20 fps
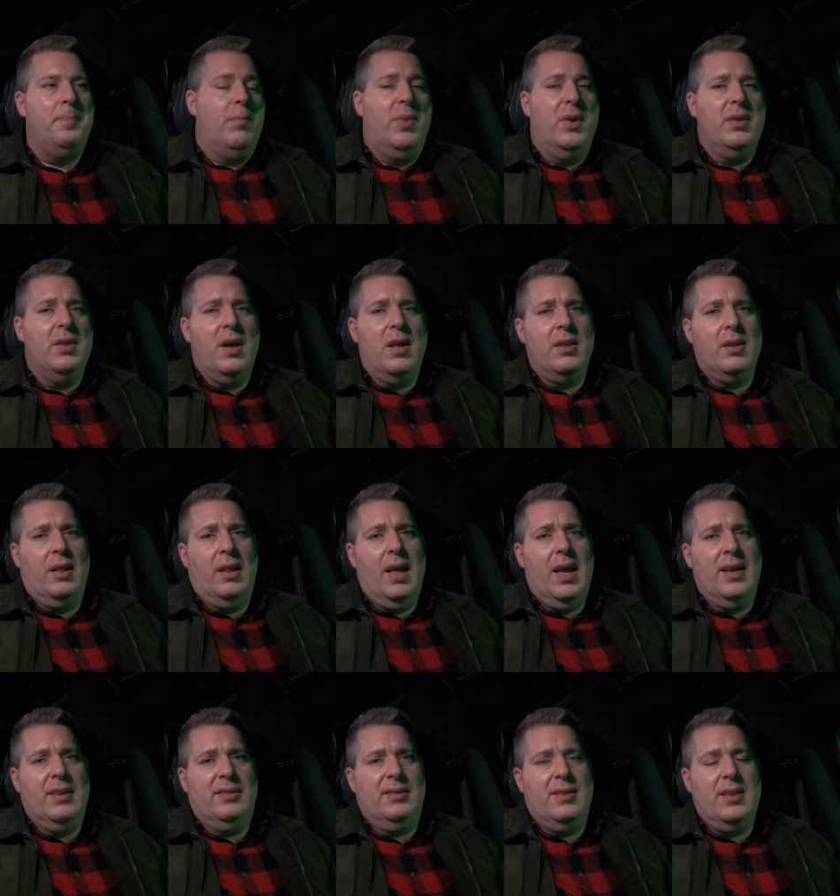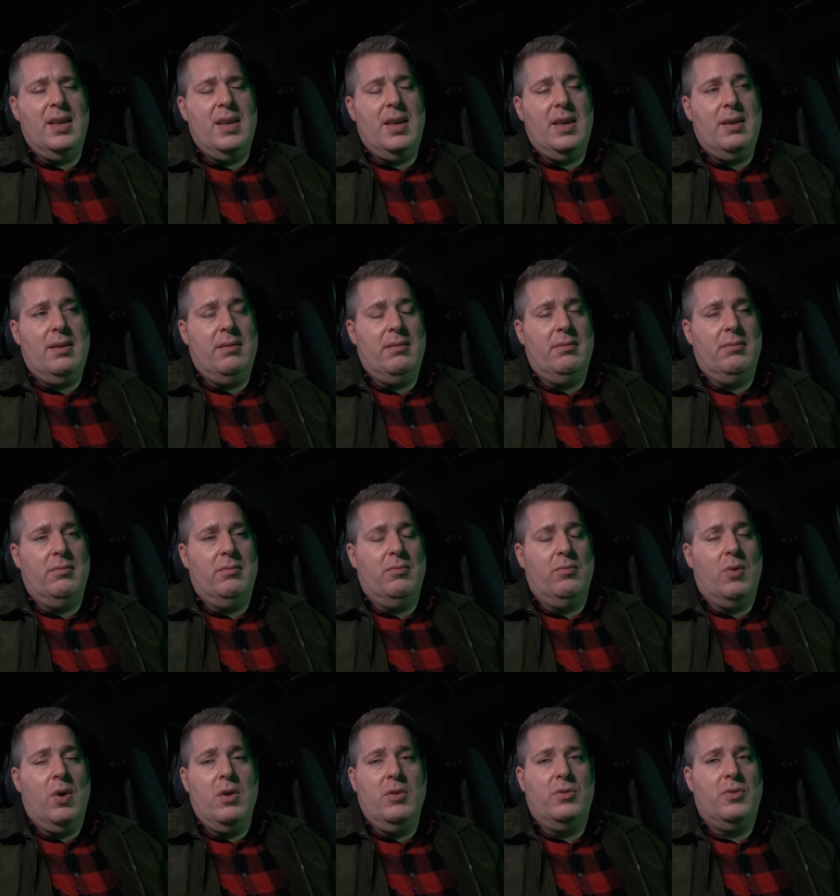But nonetheless, the
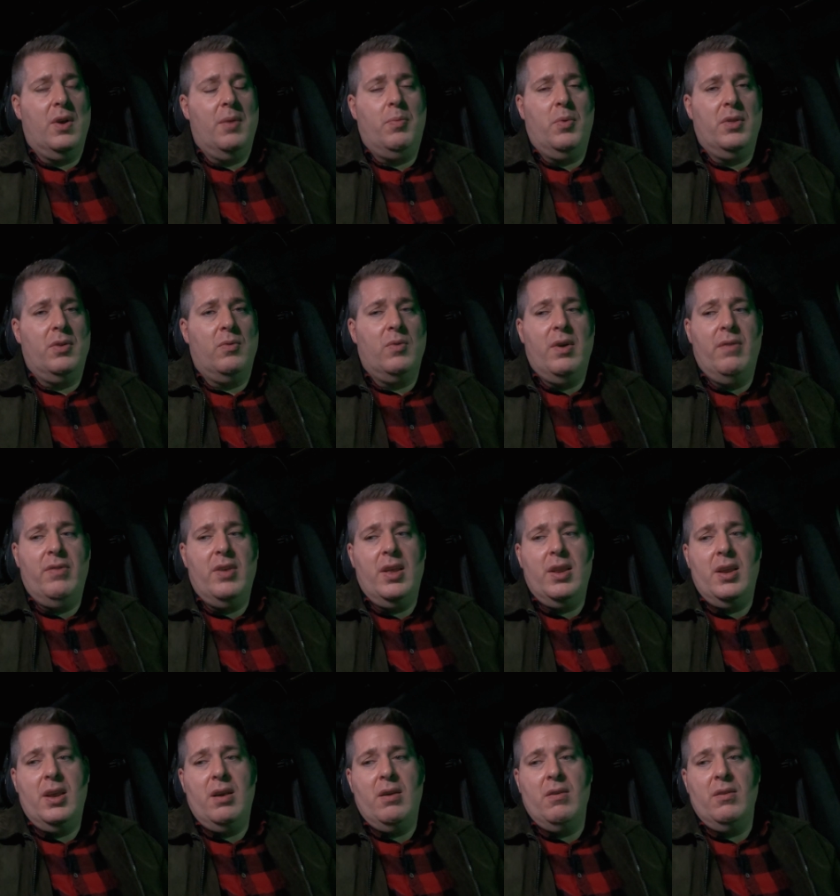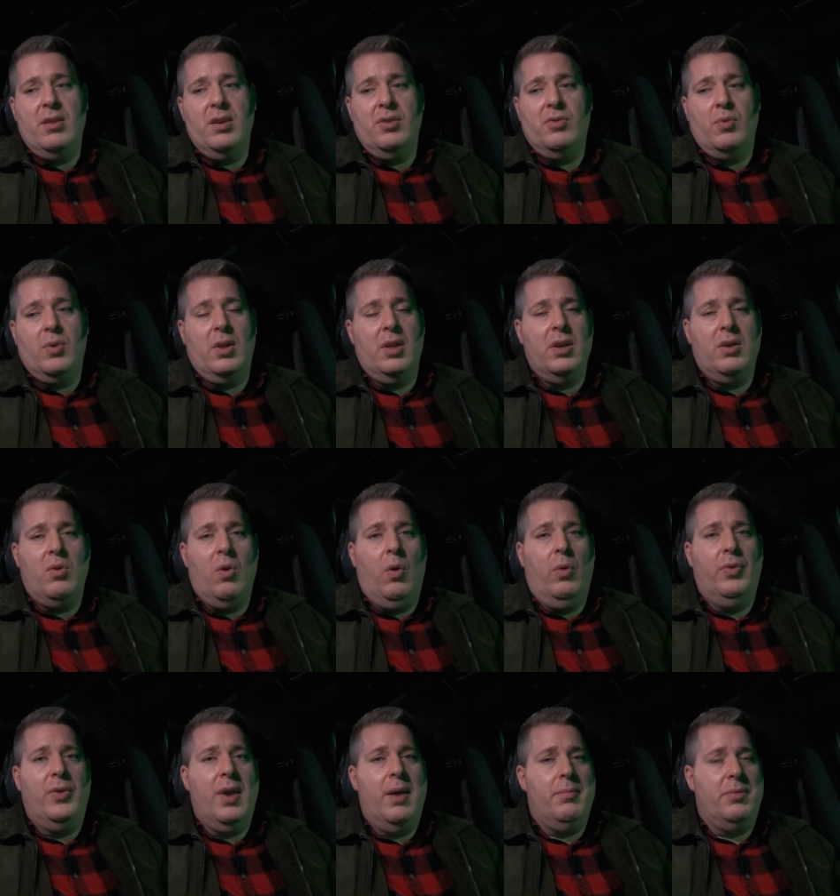road trip with the Rivian here in these really
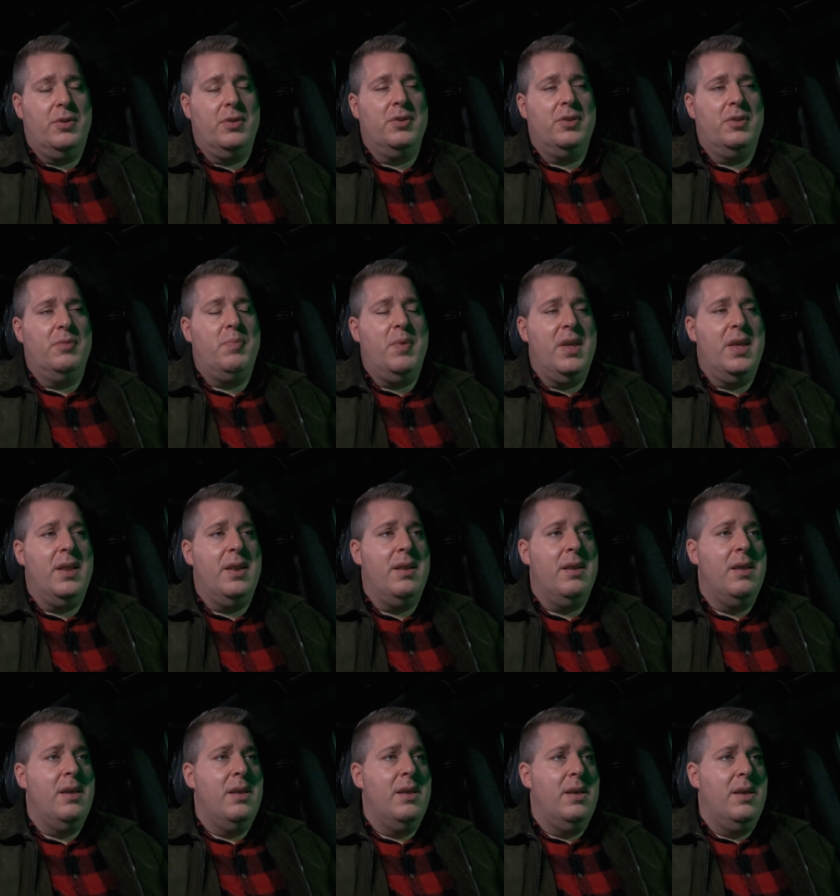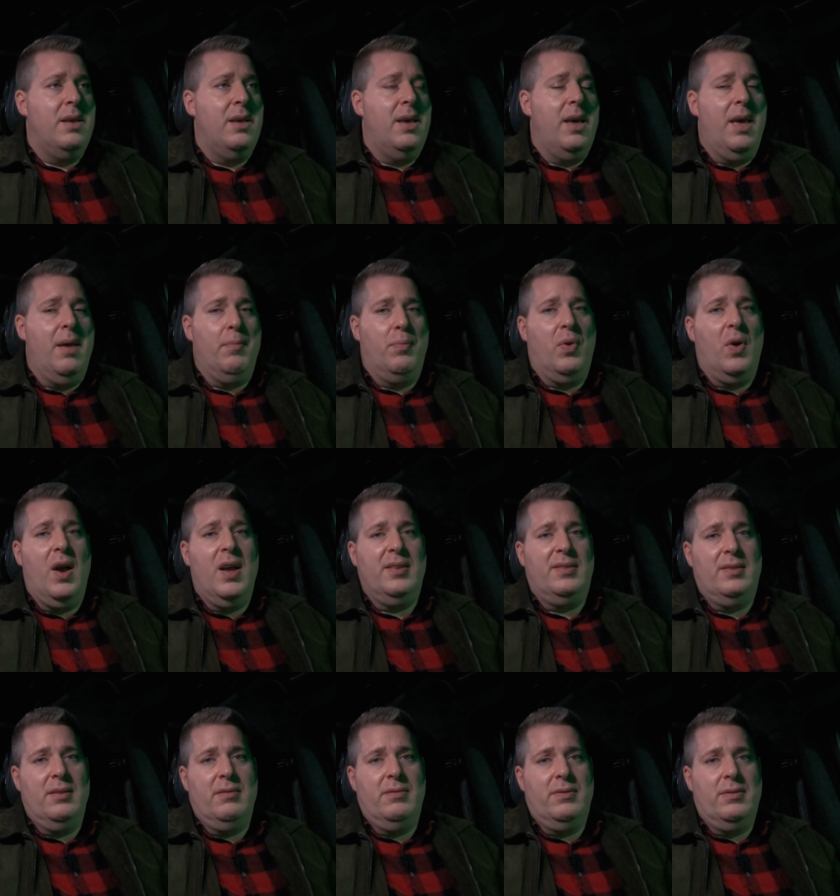cold temperatures has been
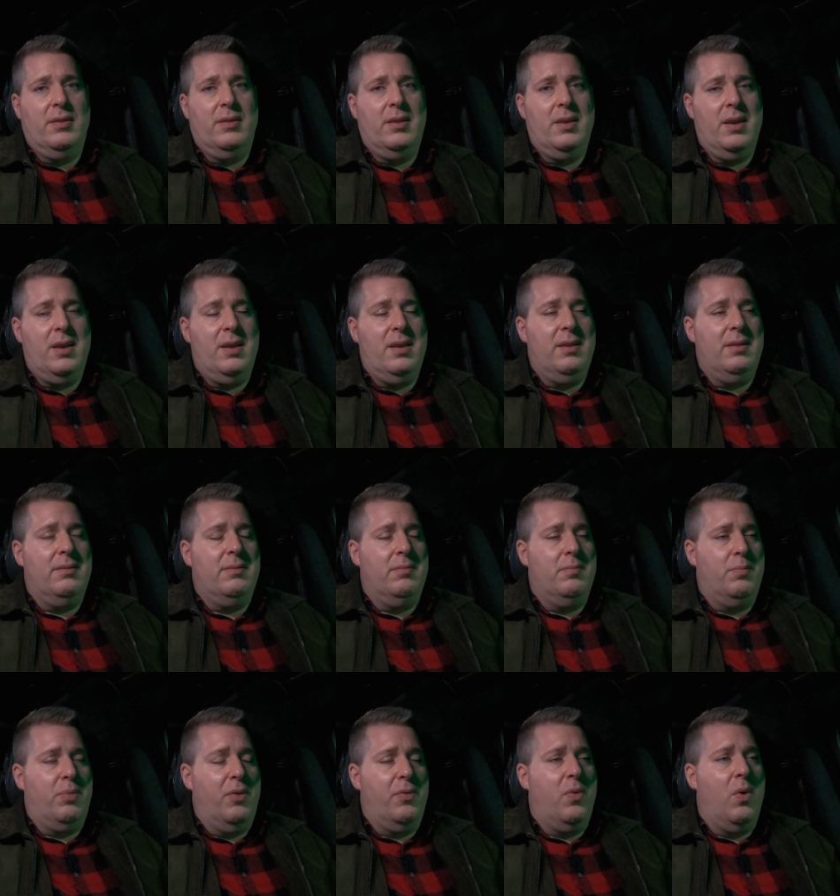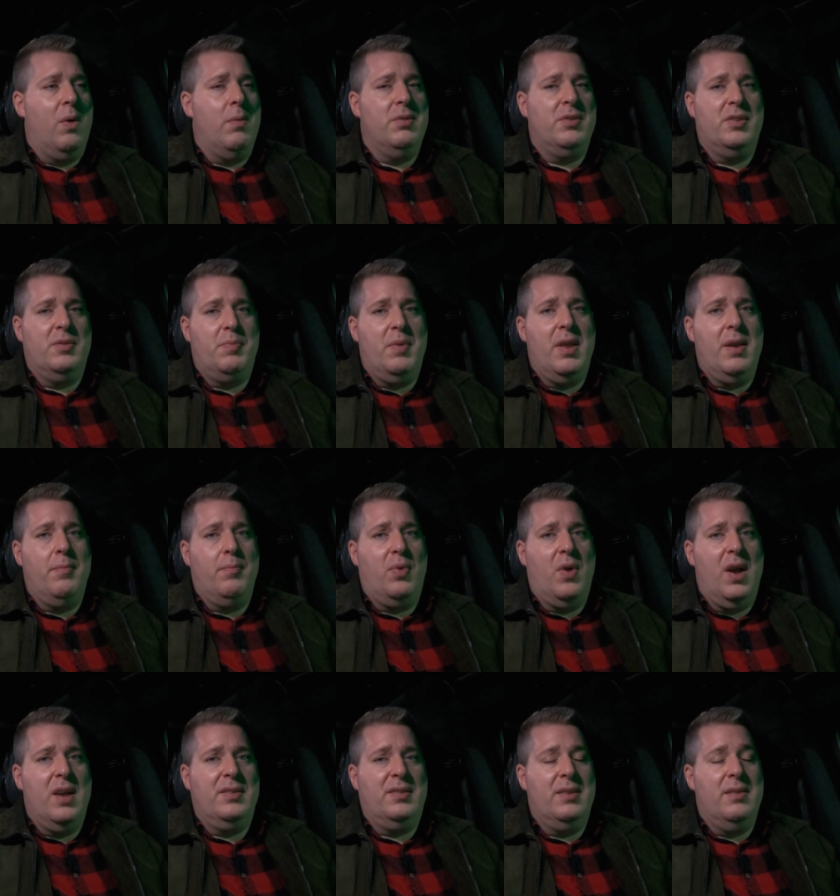impressive. The performance has been
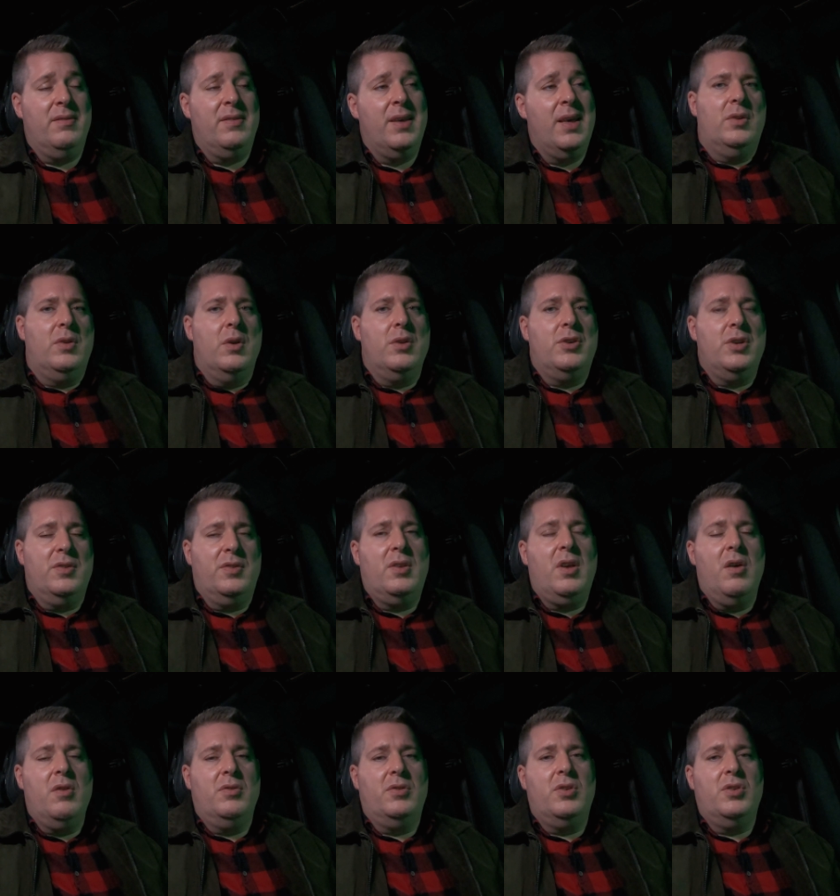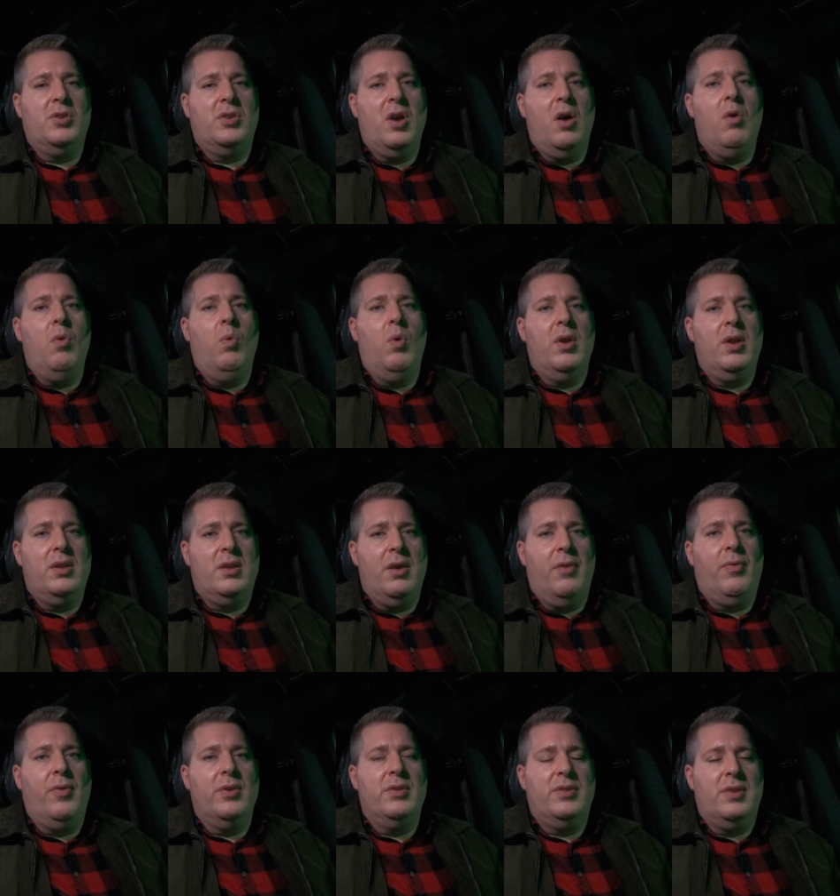impressive. So it just goes to show what a
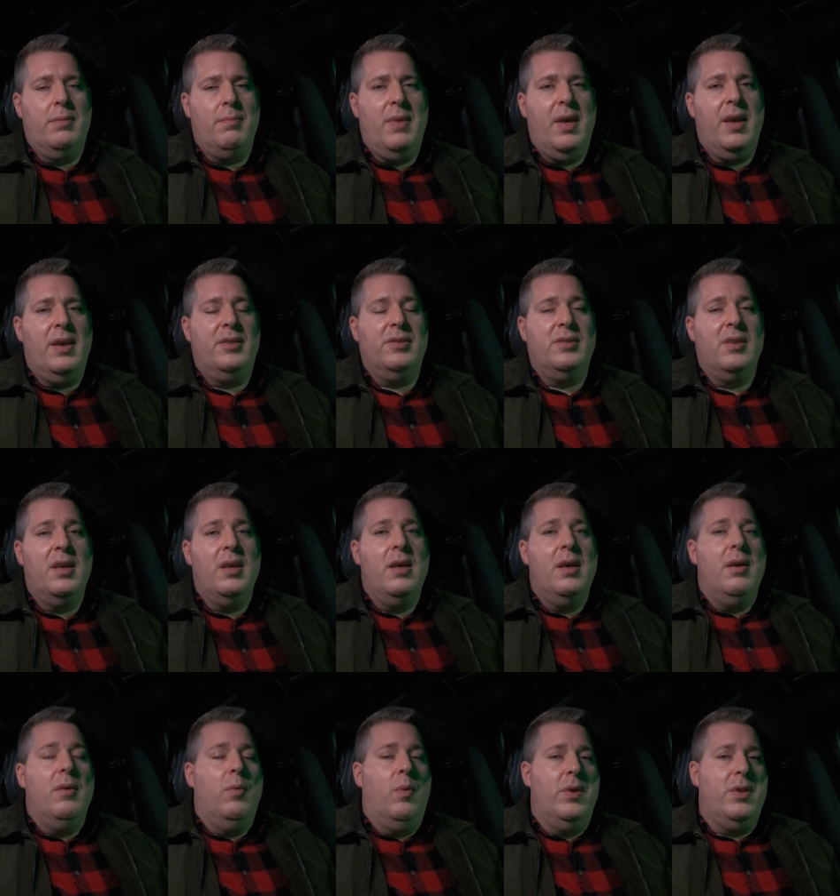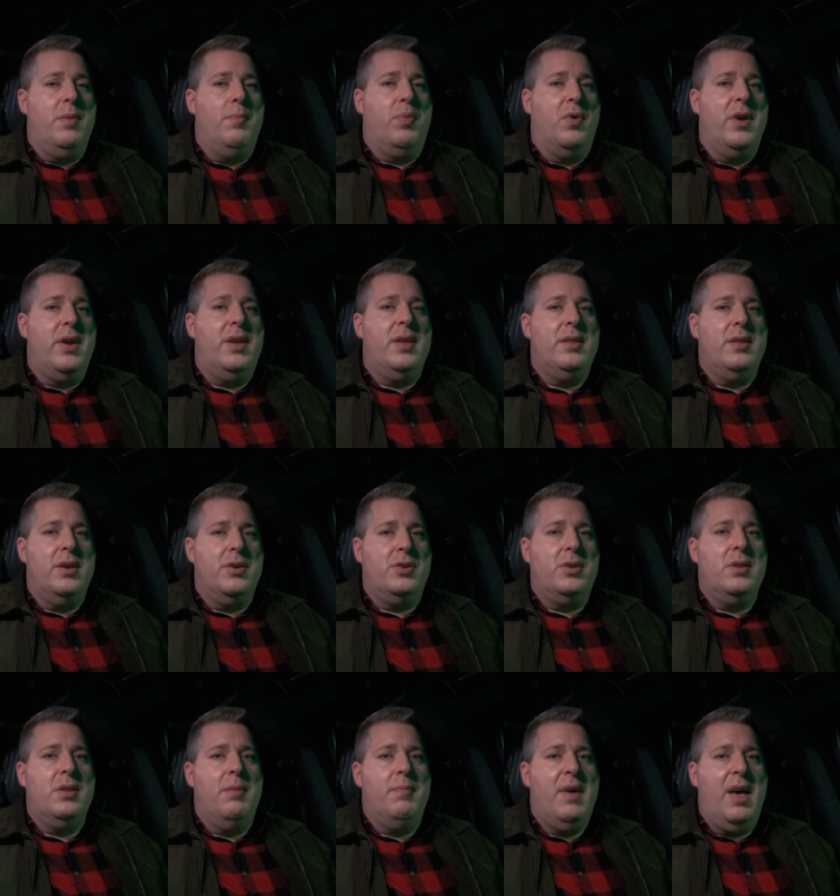difference it makes when you
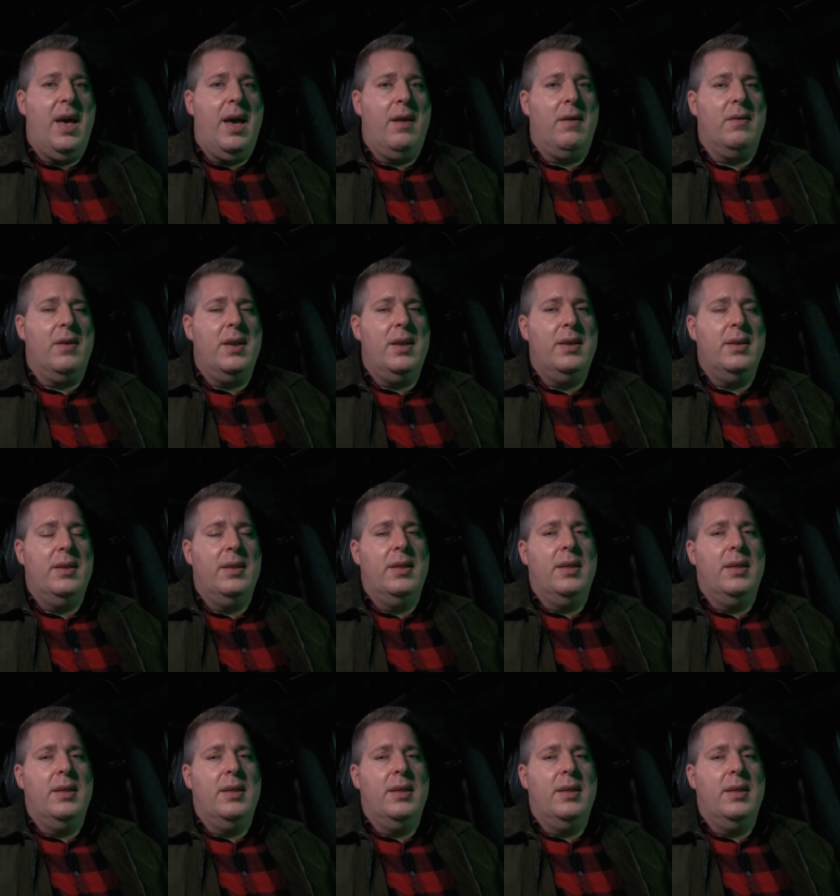precondition the battery.